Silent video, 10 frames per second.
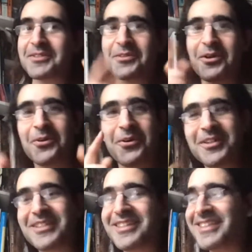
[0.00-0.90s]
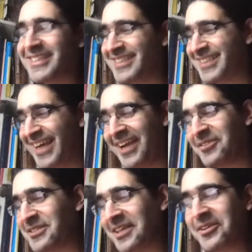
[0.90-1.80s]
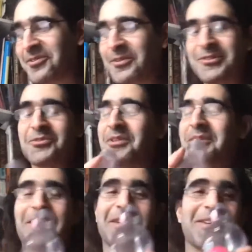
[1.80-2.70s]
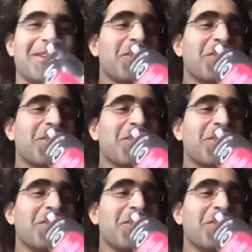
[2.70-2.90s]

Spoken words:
I know that you're all trolling me.